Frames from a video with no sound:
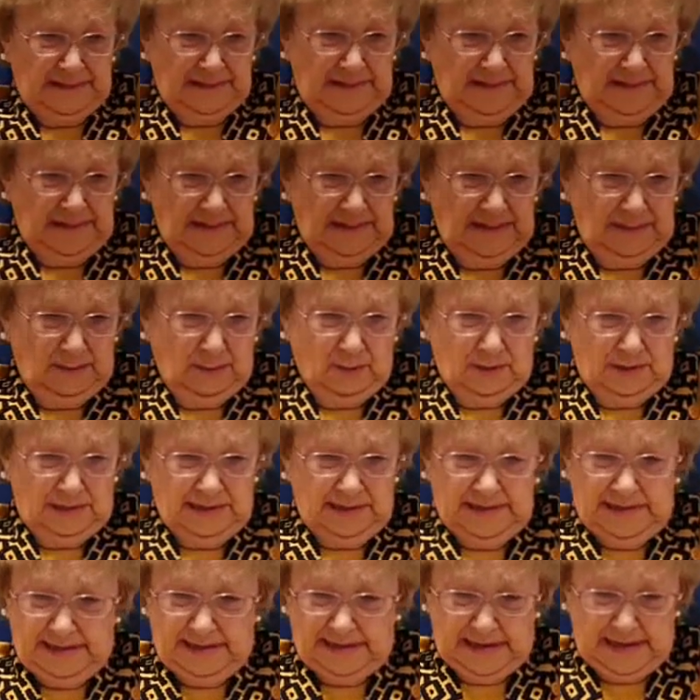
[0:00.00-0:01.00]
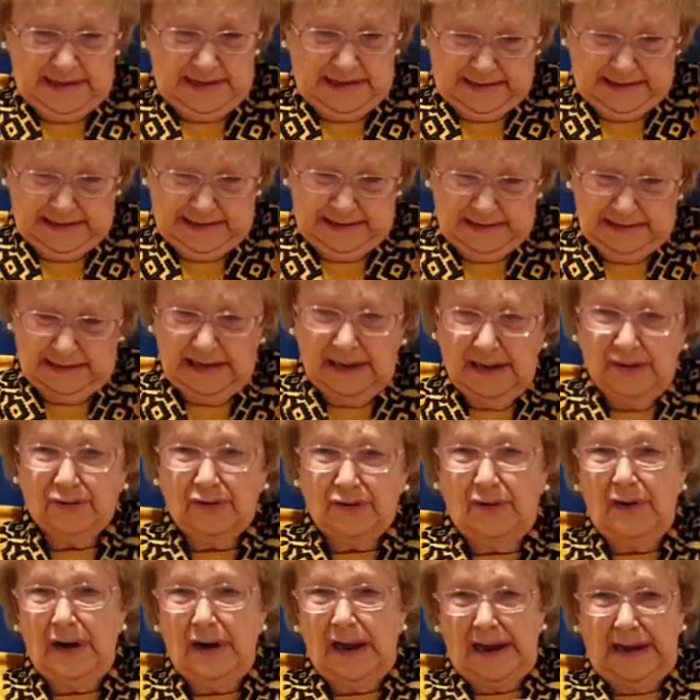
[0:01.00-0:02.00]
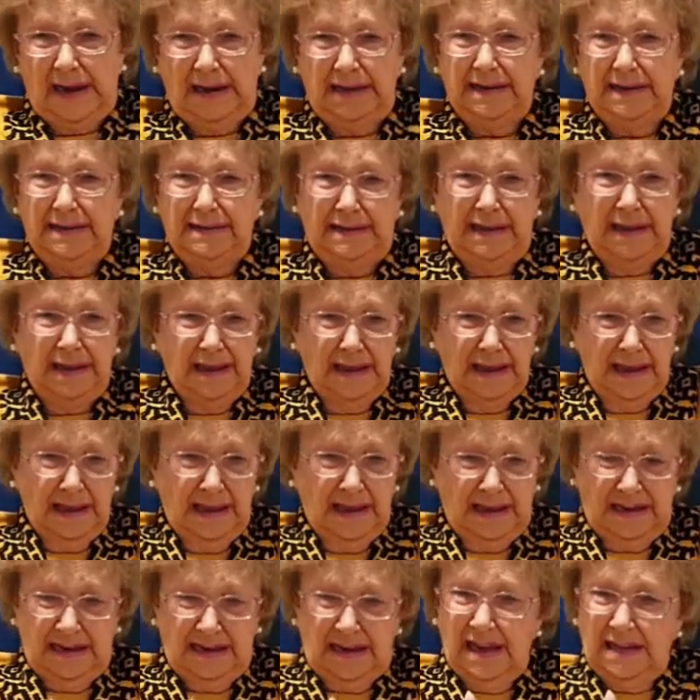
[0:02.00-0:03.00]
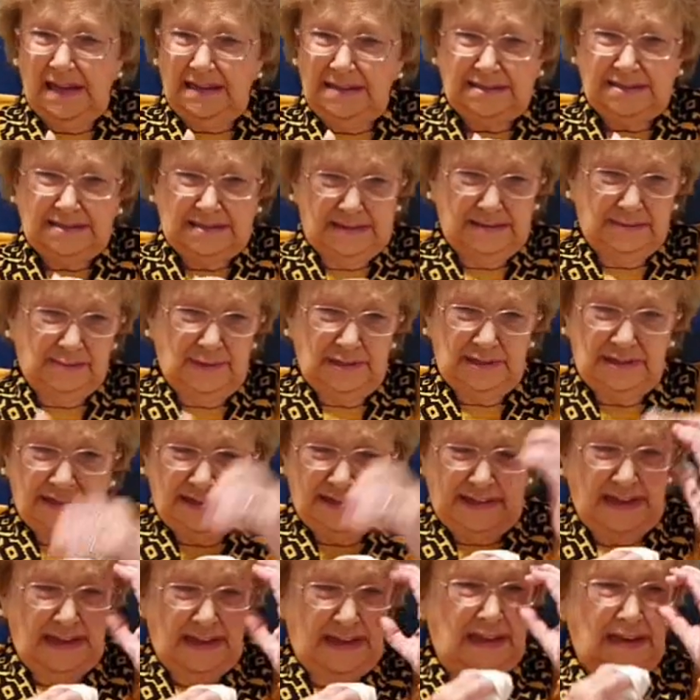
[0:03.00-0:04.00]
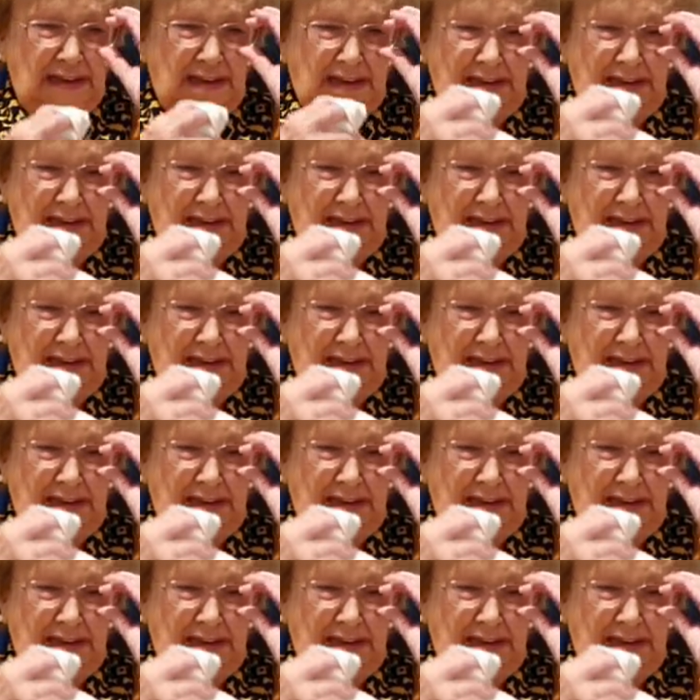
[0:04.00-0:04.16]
They wouldn't take us. I cried and asked them to take